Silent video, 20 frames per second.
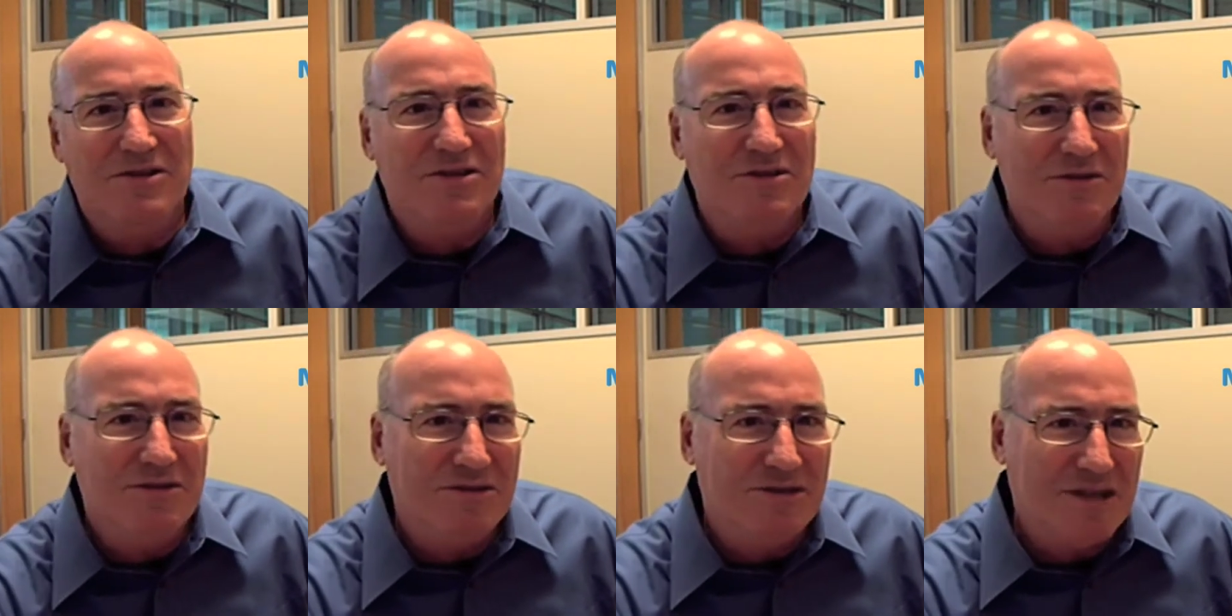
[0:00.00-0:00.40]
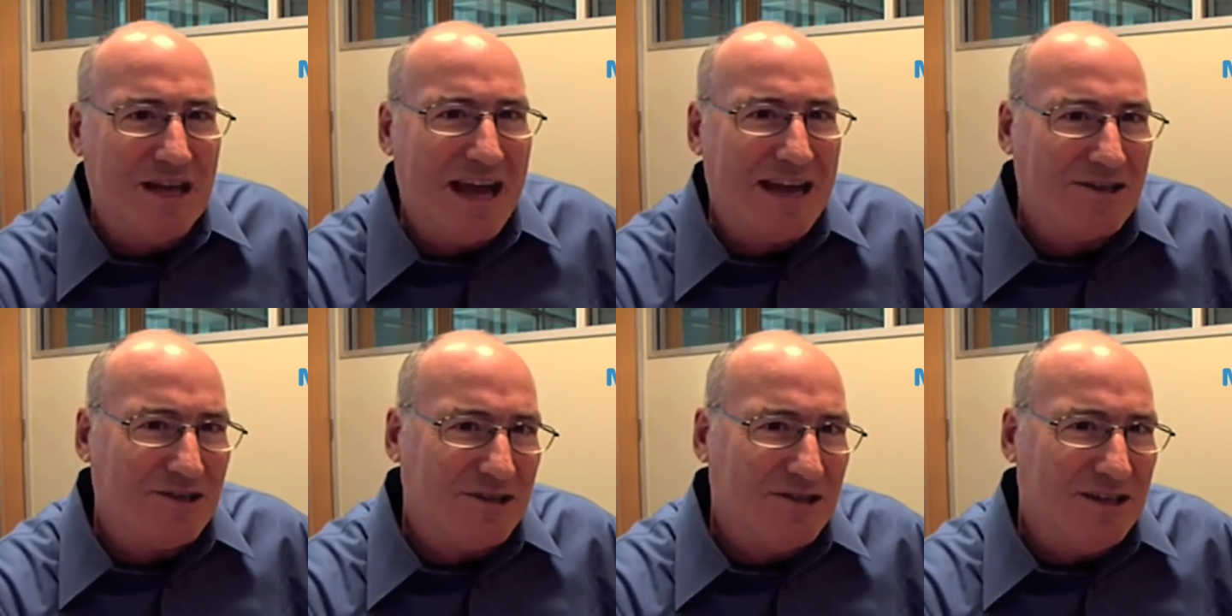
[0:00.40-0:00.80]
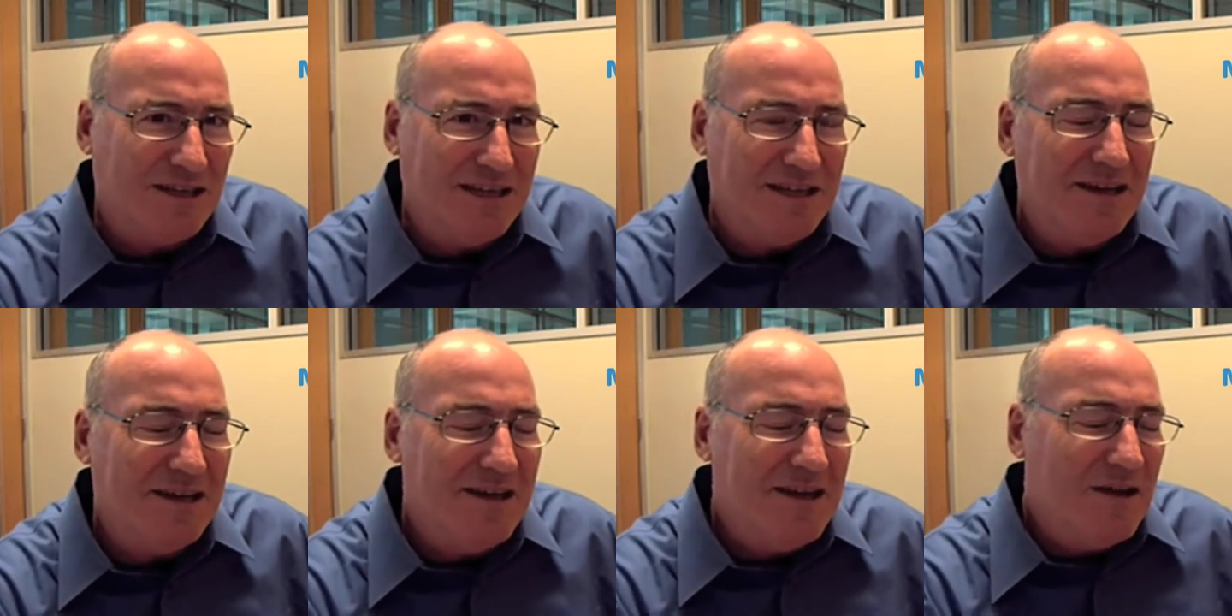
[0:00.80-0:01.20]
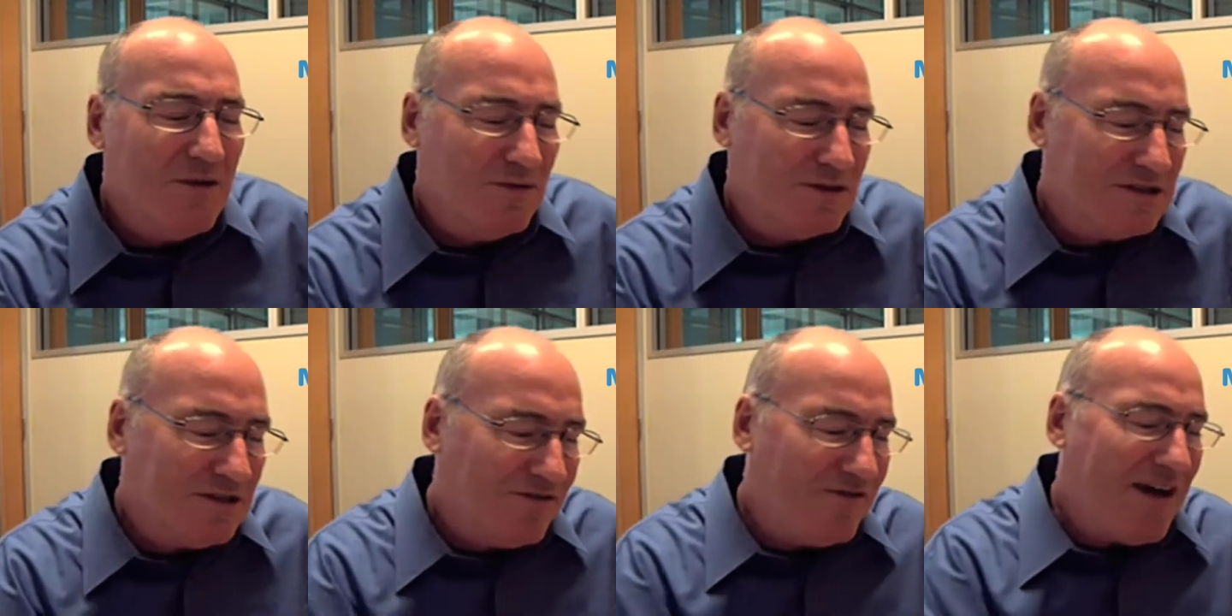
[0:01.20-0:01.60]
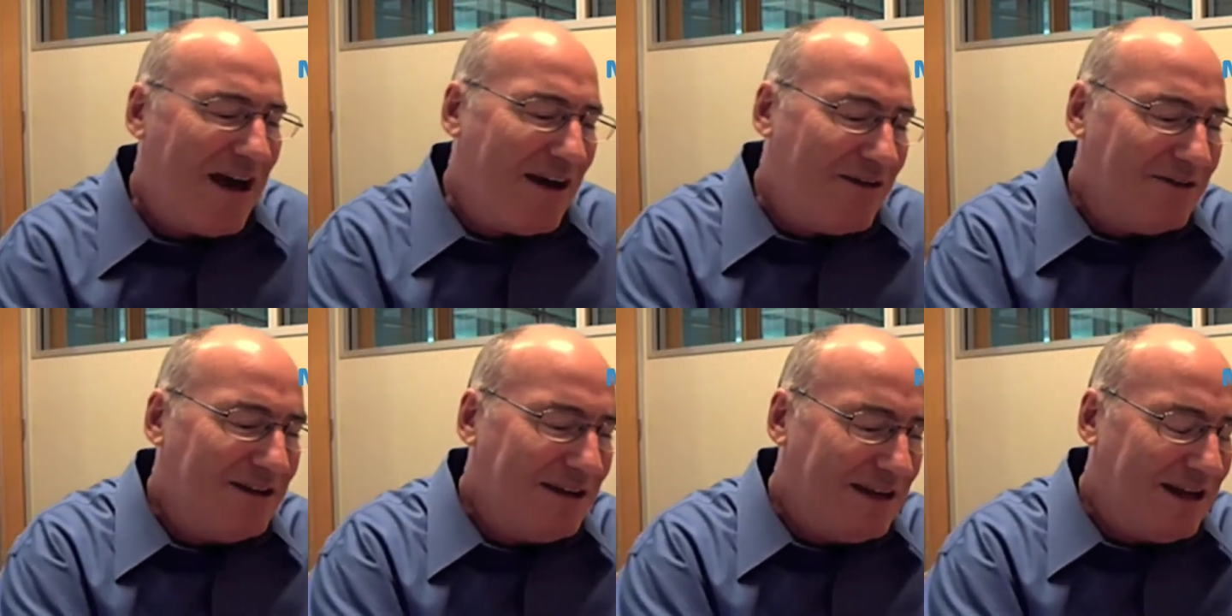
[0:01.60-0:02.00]
who's actually was the
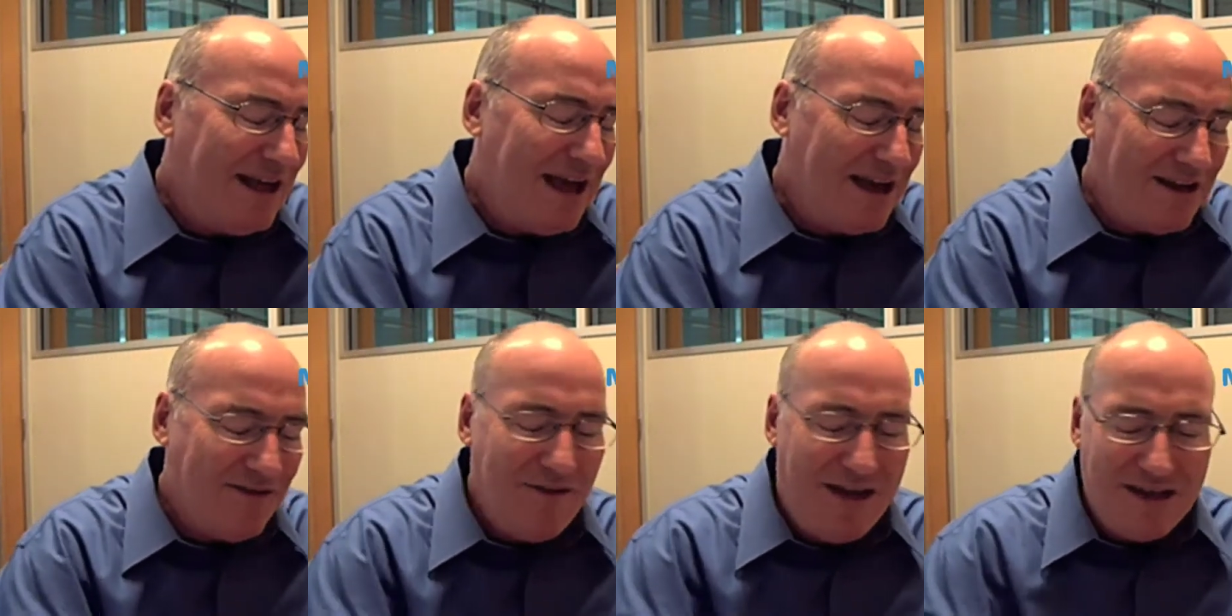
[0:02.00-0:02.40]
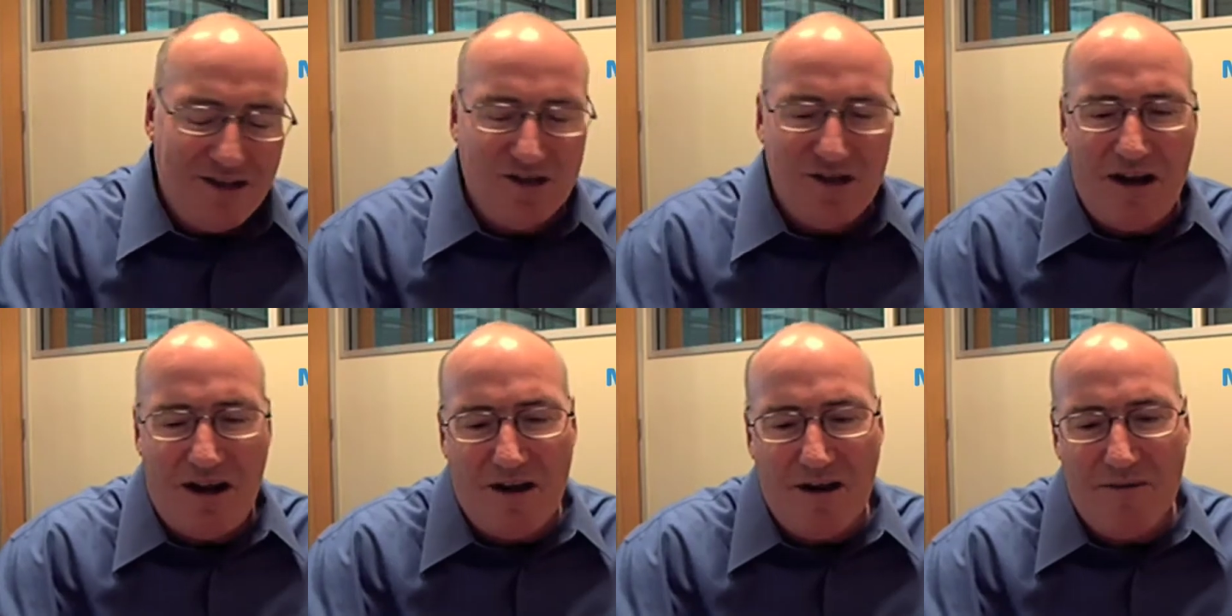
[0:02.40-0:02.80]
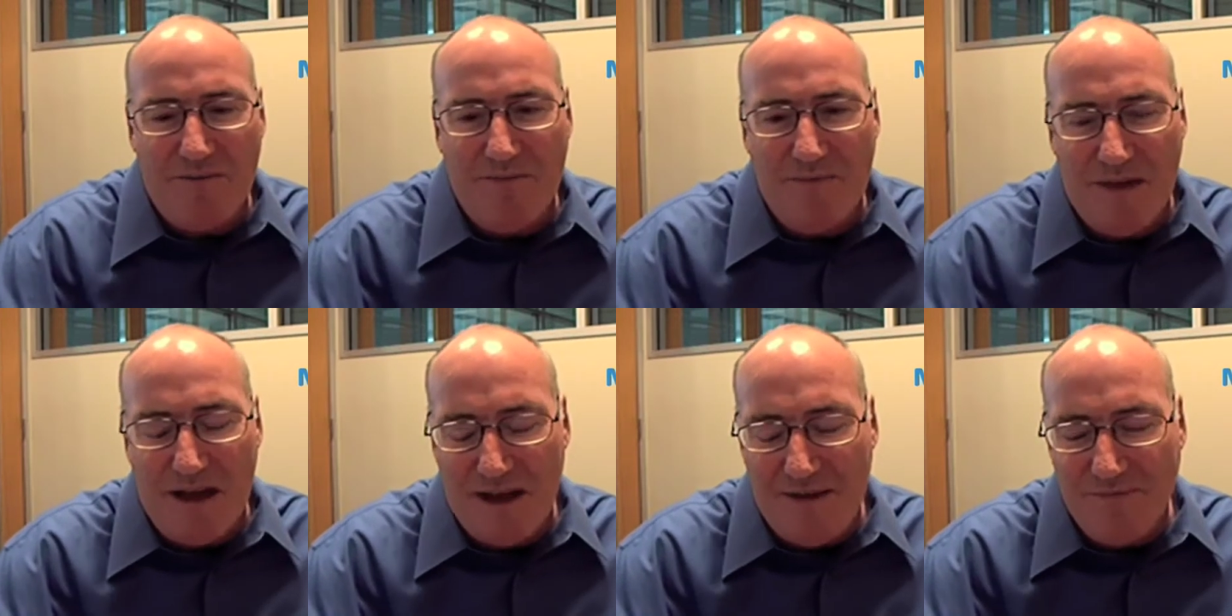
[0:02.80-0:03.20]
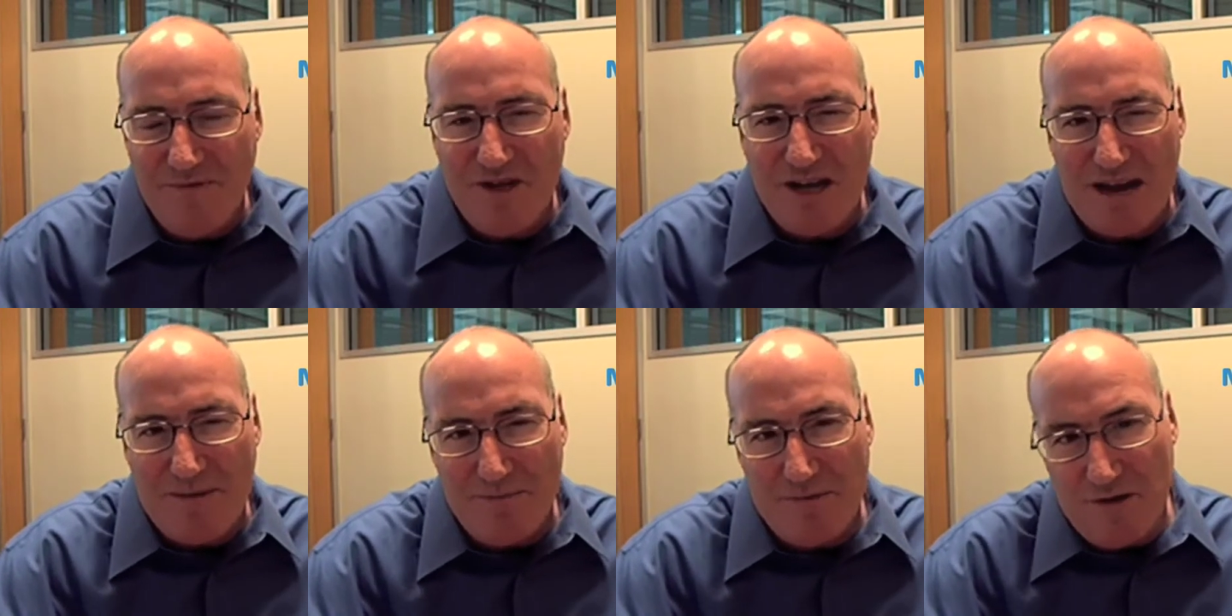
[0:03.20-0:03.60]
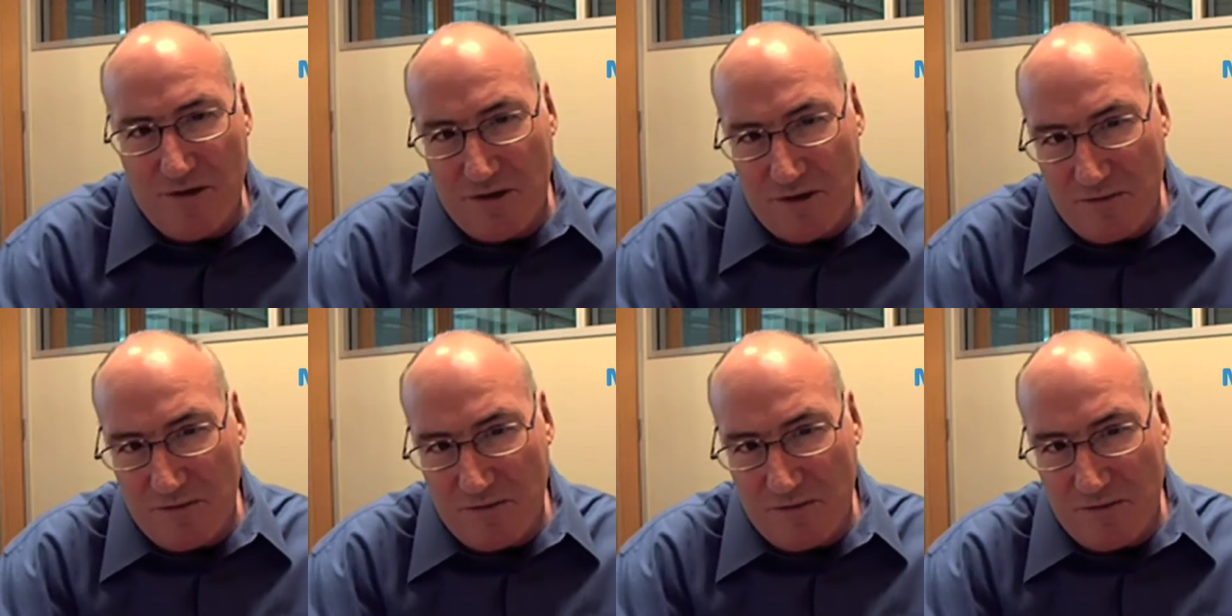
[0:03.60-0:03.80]
founding head of HR at JetBlue,